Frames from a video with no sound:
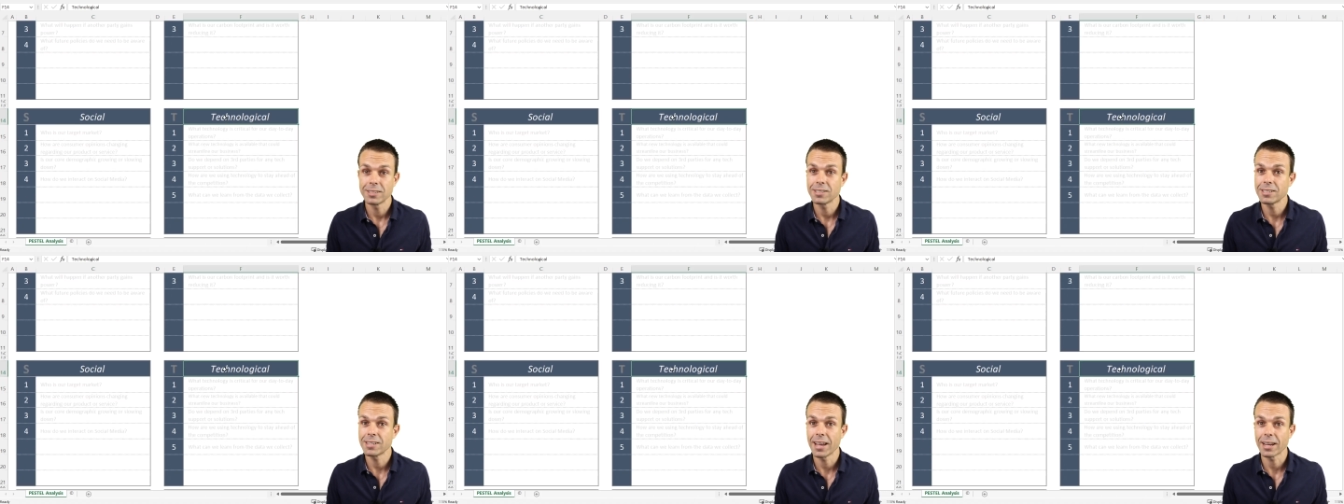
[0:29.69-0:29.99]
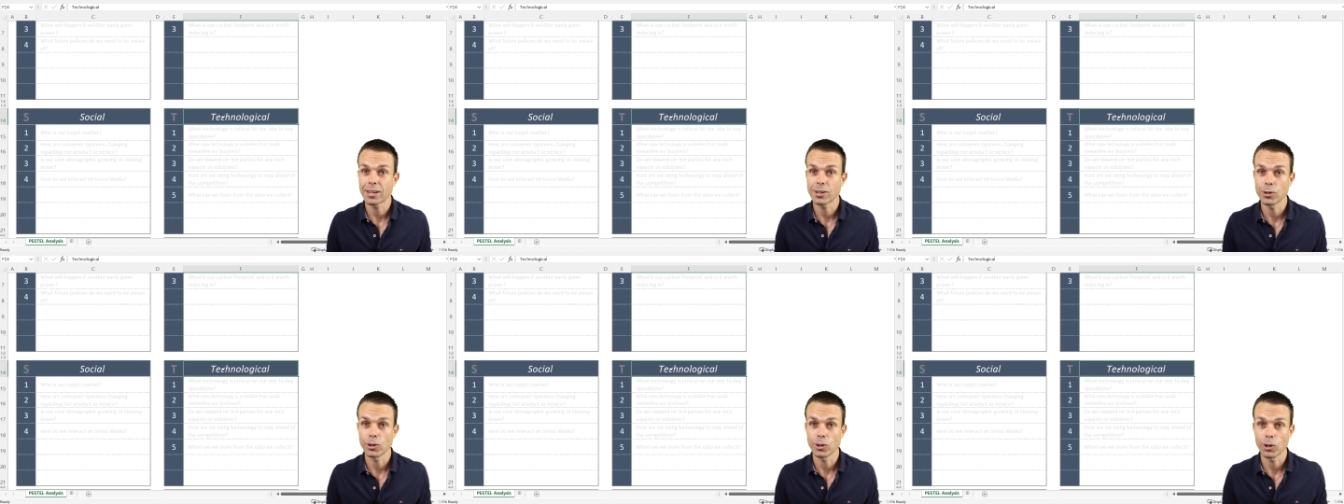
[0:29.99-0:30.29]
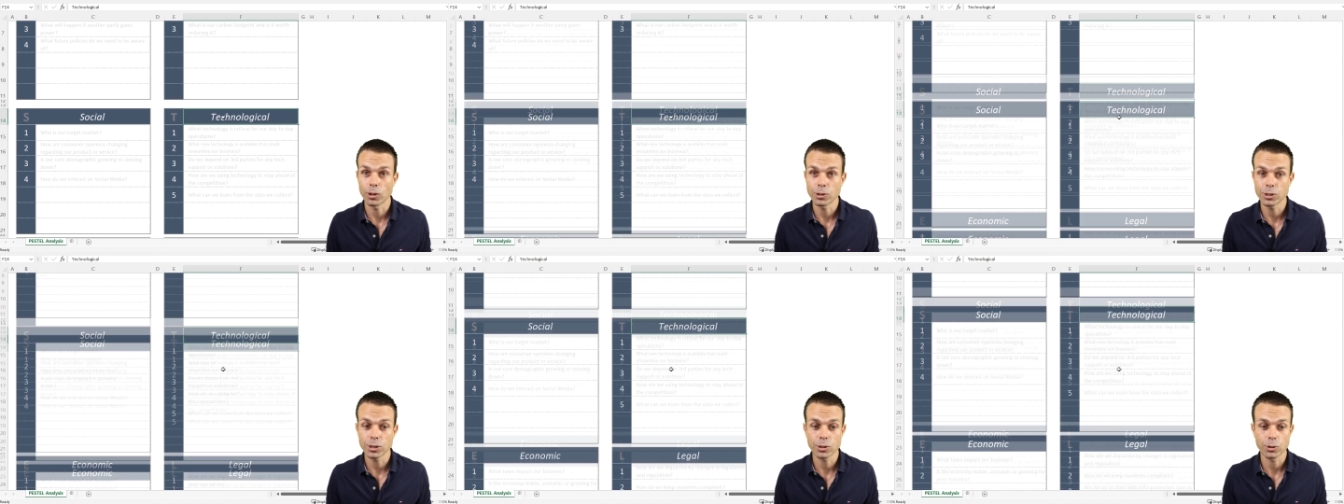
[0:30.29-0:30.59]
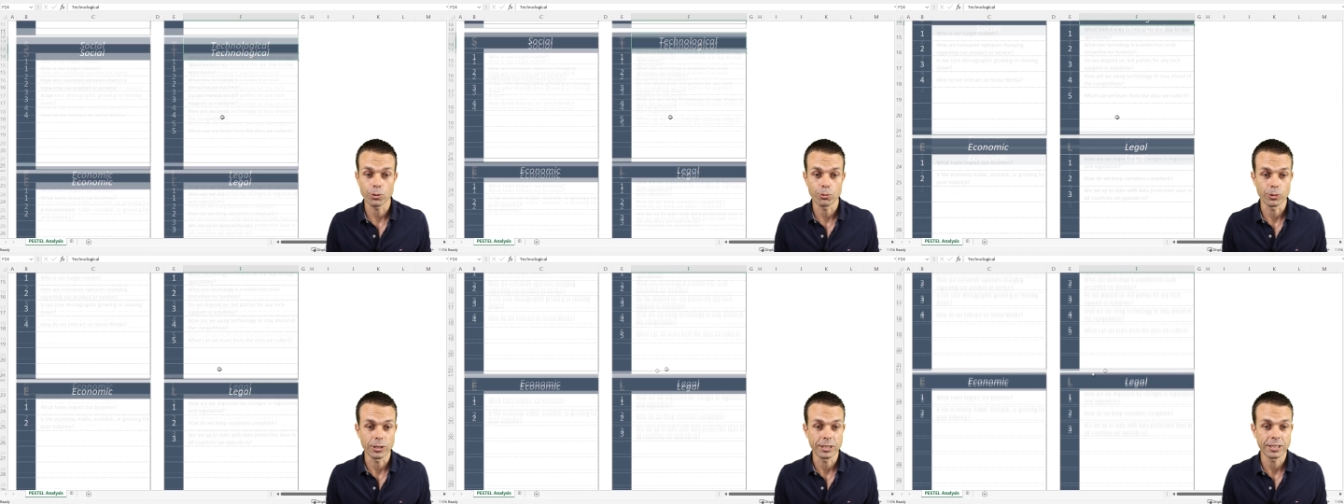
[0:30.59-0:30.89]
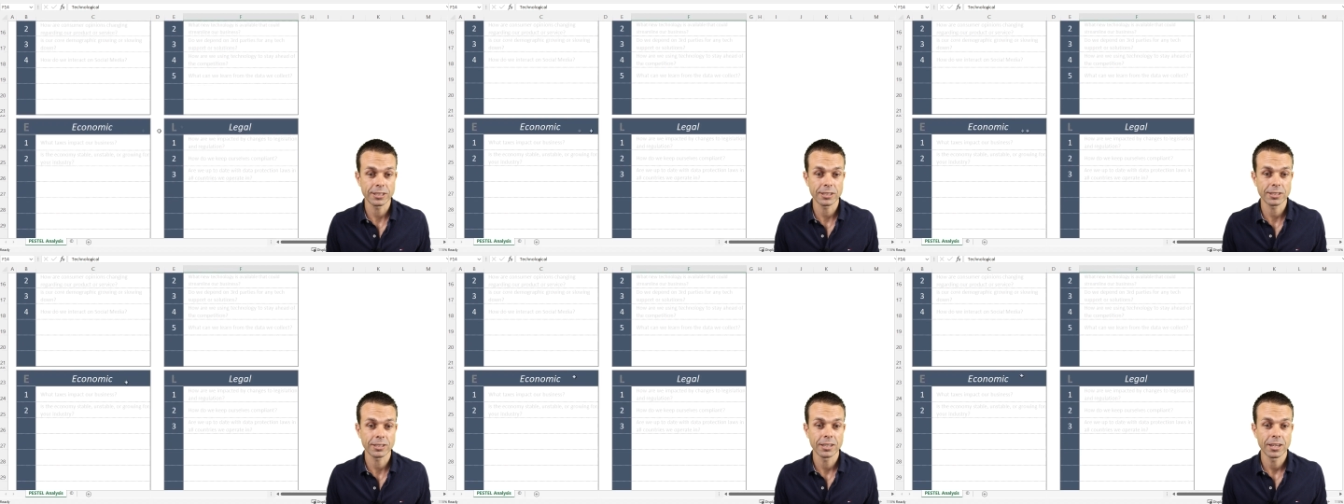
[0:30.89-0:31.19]
technological
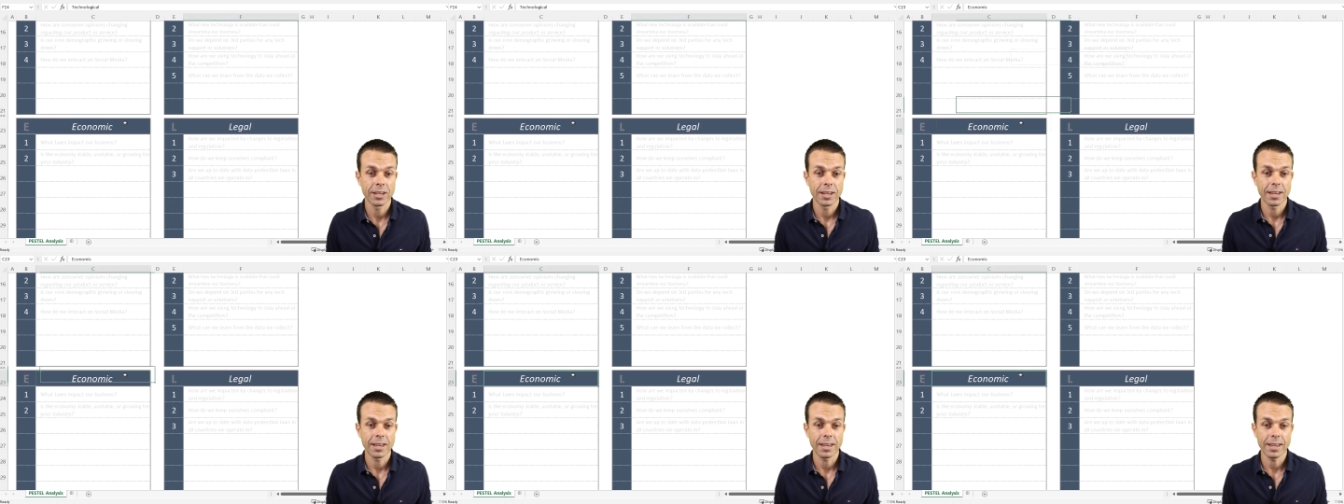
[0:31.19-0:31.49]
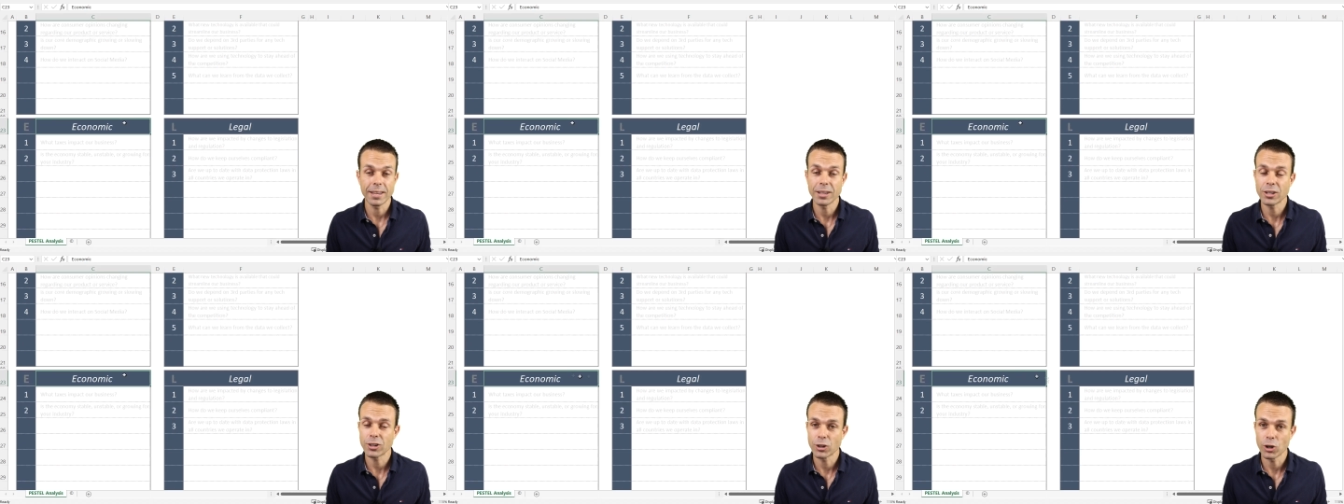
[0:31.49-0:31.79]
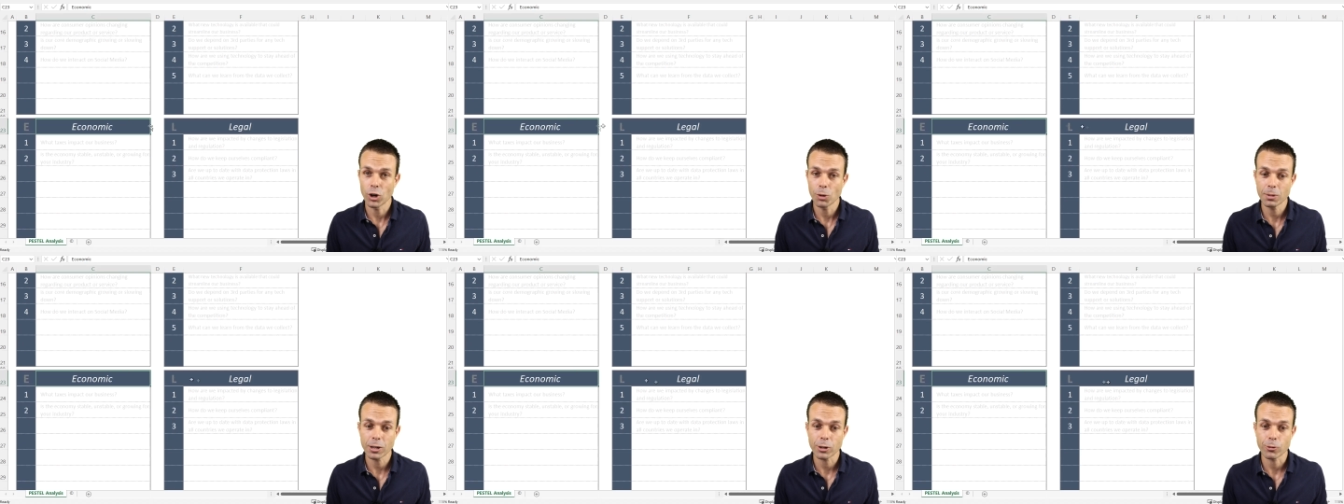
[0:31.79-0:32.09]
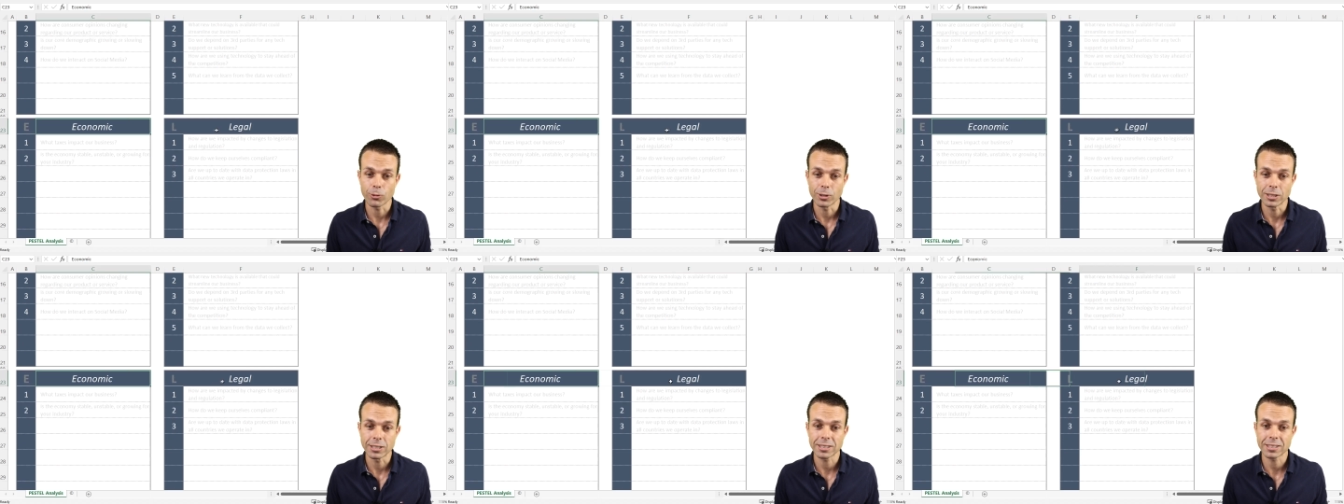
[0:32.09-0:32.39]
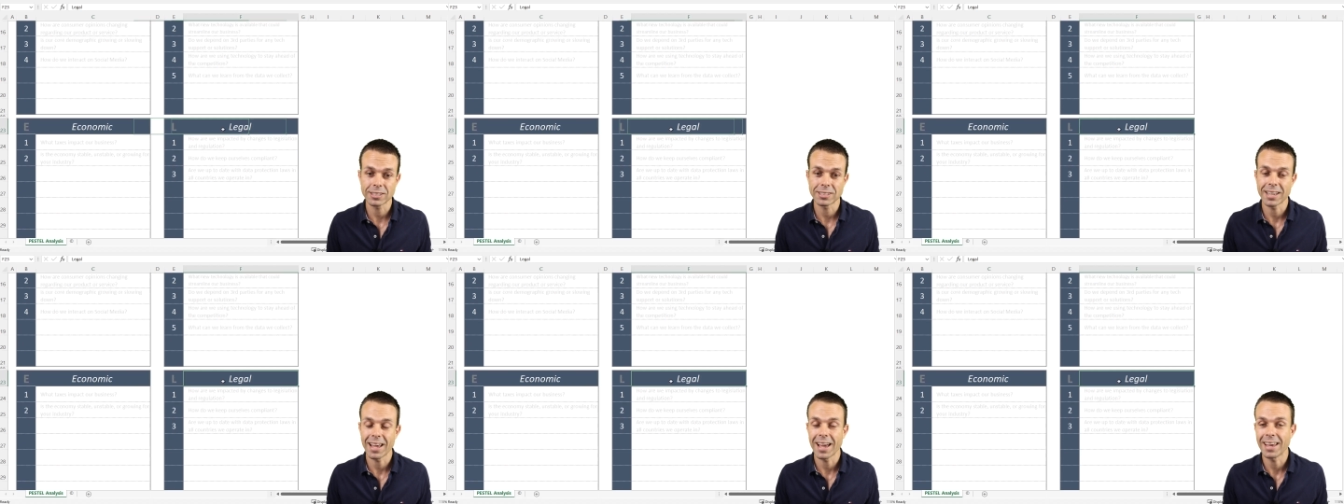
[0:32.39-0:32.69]
risks, economic
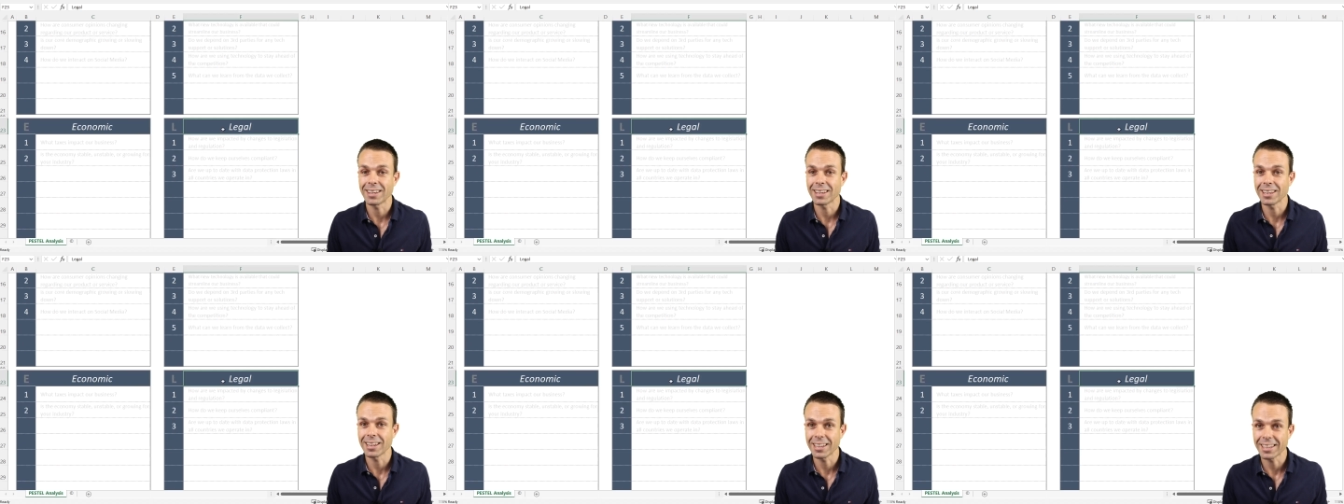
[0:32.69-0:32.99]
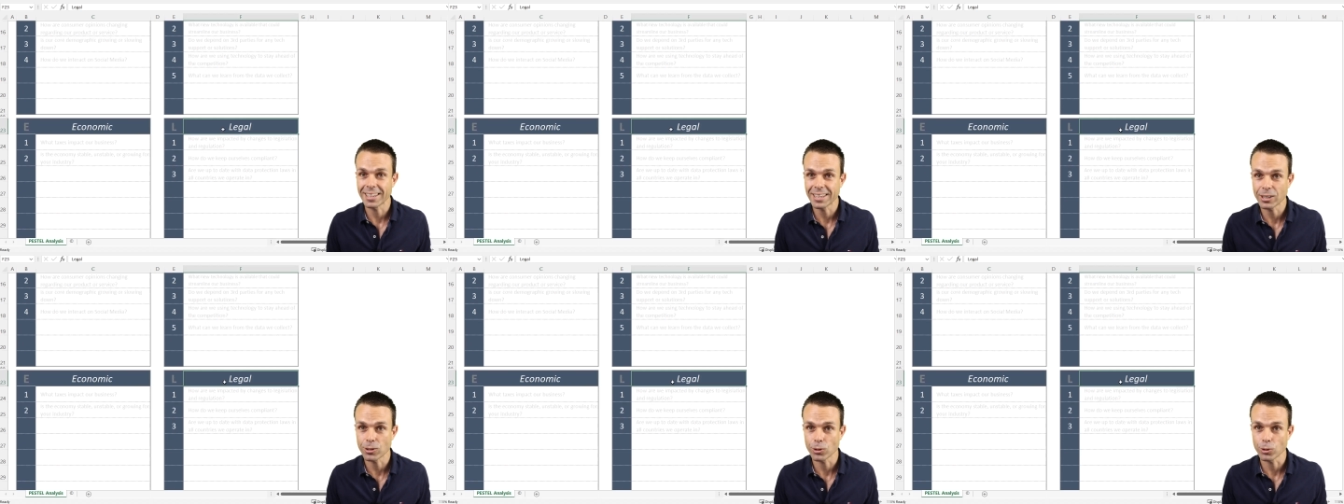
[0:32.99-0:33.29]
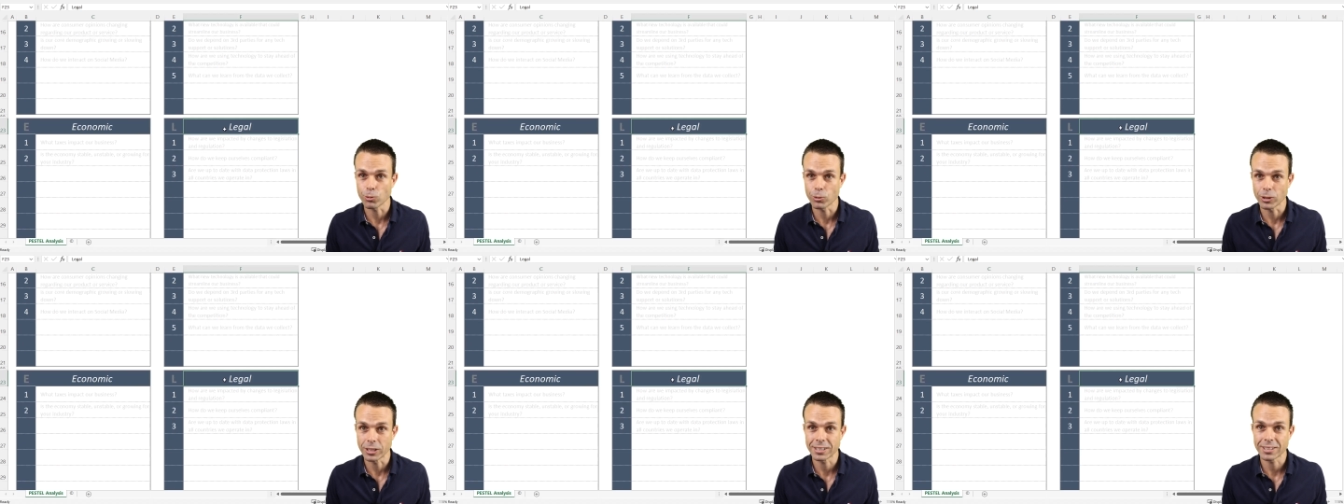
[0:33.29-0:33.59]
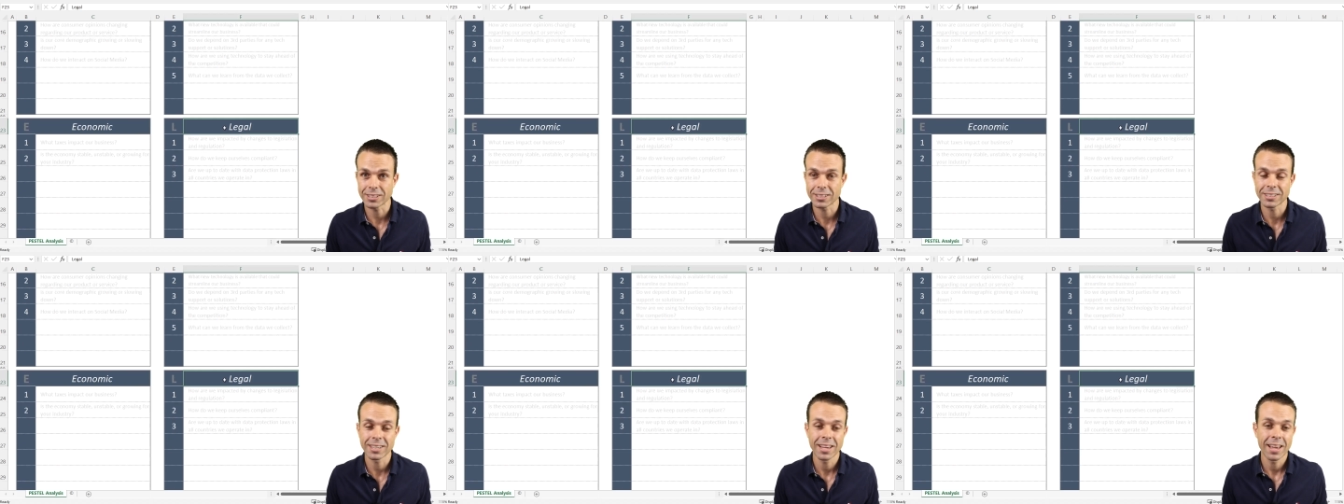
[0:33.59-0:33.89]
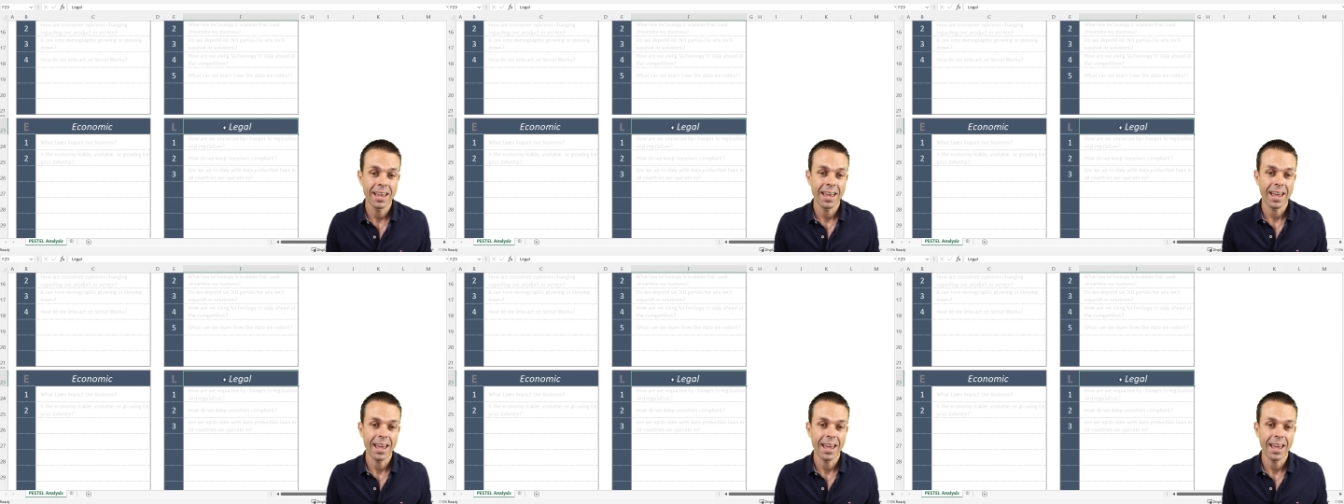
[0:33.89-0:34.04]
risks and legal risks.